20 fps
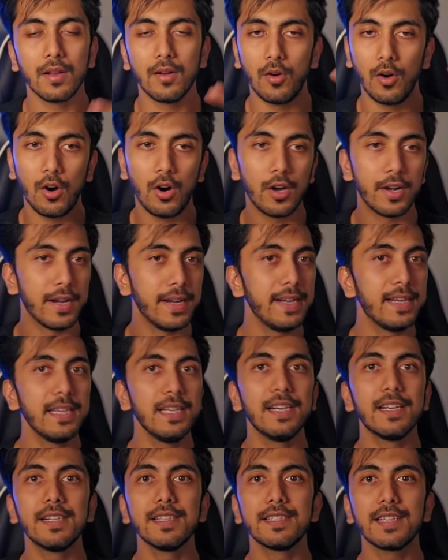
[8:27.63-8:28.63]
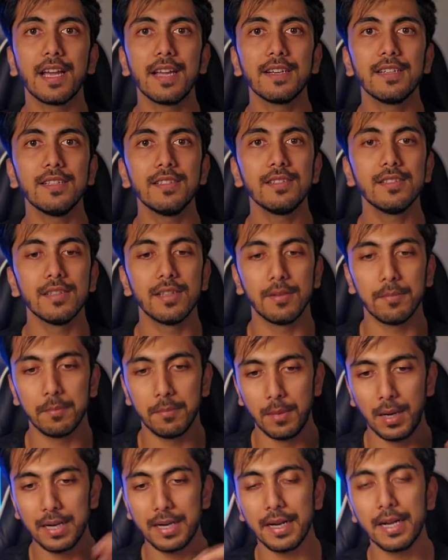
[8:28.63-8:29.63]
or interior designers,
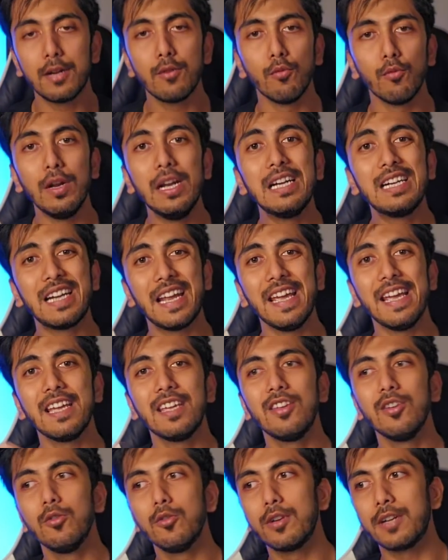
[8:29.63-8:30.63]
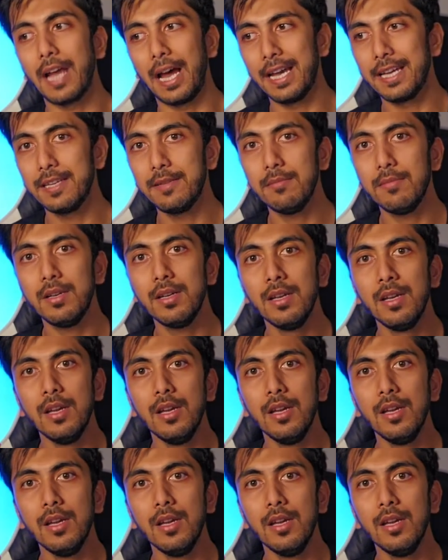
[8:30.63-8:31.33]
but it will take you time